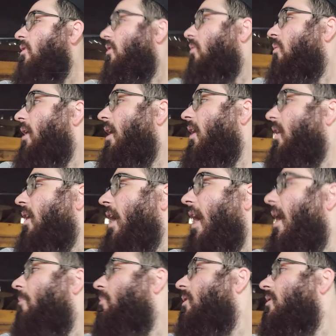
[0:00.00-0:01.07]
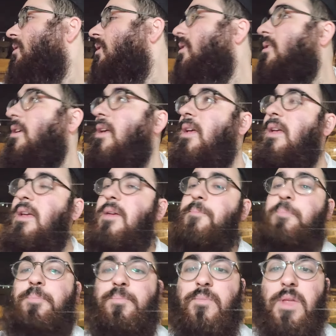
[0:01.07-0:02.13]
The way it happens is
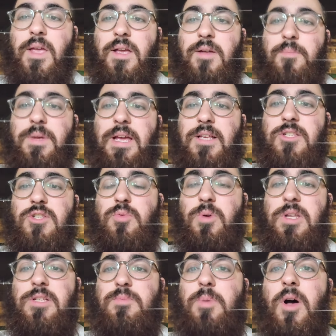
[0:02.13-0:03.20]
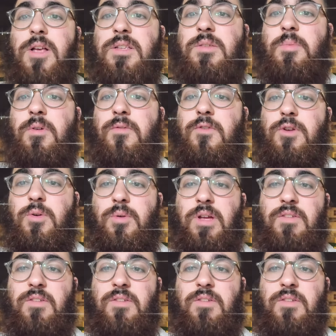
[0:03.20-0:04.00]
it can be as sweet as possible for you.